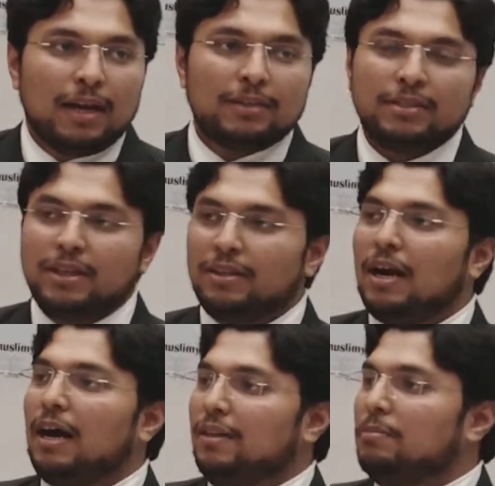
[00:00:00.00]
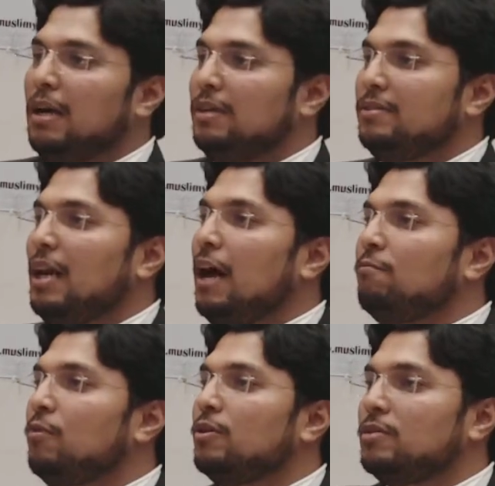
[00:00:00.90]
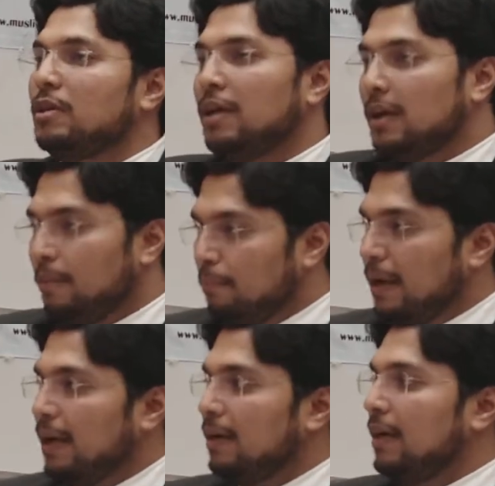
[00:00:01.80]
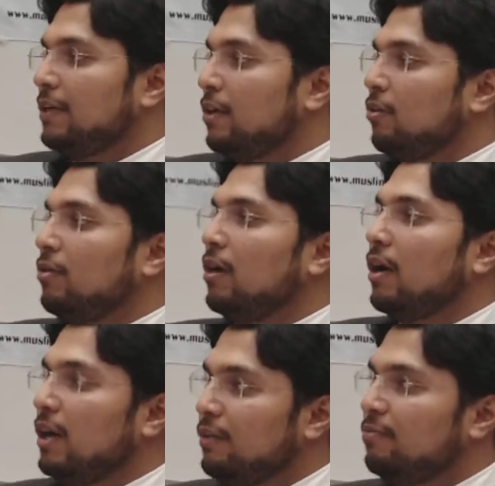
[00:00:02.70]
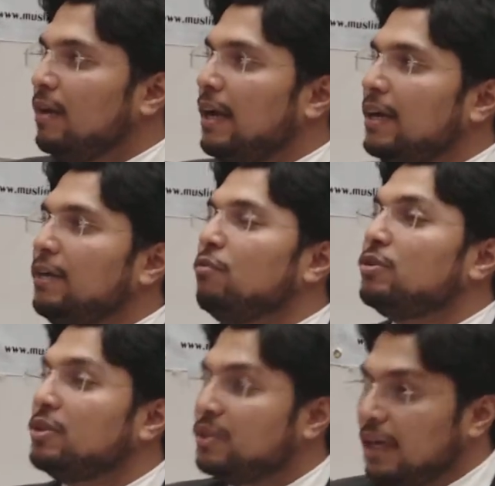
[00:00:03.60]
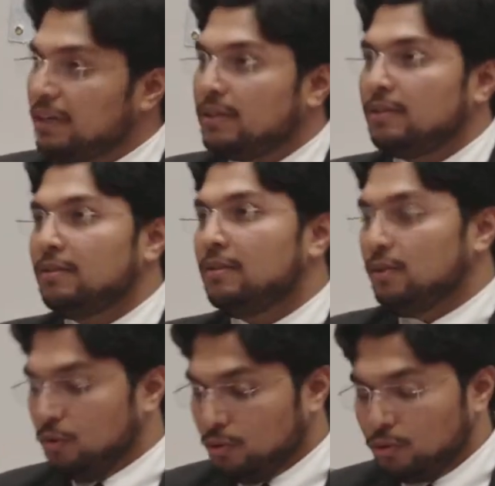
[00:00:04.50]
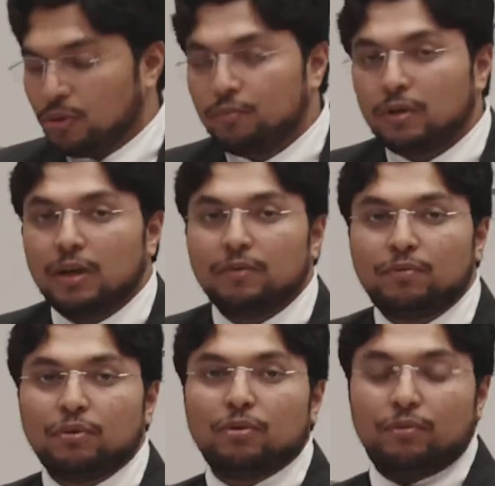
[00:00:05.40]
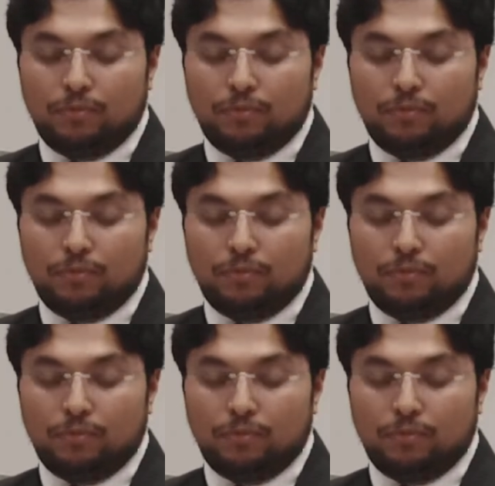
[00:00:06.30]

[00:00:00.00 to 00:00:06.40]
And Sayyidina Adam alayhi salam was made later on a Khalifa, and he was sent to the world for